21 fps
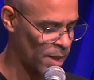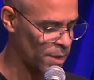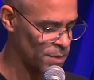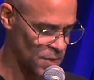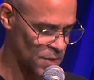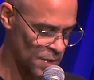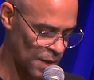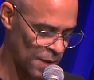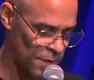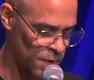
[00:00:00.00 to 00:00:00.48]

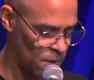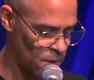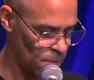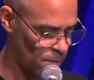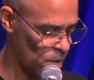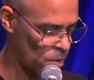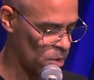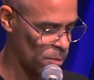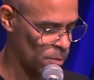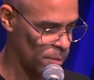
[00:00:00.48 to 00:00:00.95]
outside the
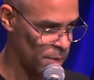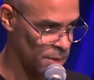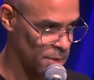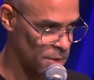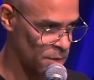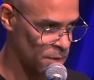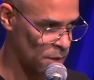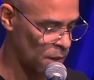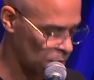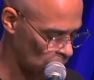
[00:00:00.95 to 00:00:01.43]

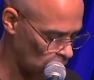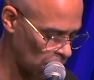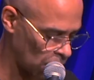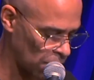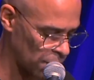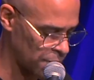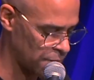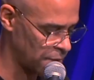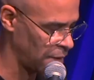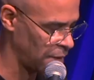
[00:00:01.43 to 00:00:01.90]
apartments on
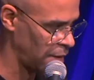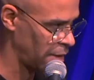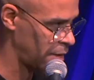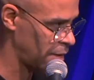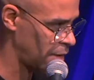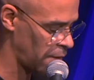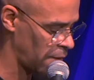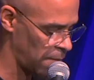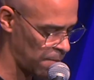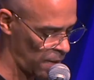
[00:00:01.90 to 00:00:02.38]
Halsted
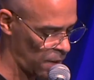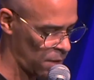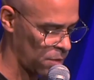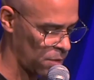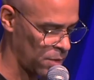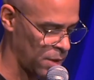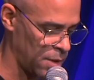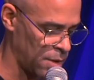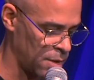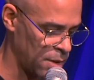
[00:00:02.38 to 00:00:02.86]
and
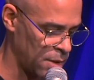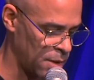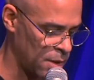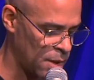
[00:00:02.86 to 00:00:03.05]
Barry,